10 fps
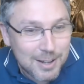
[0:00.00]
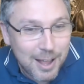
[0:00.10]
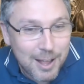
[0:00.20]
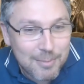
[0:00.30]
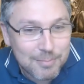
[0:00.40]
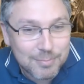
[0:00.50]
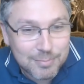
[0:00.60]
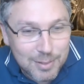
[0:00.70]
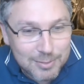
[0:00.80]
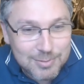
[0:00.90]
Um,
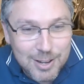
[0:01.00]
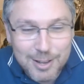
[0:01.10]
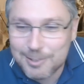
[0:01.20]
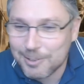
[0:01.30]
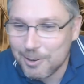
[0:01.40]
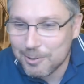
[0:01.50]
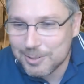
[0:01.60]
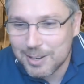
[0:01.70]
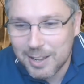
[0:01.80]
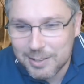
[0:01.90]
the turtle god,
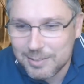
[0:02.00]
uh,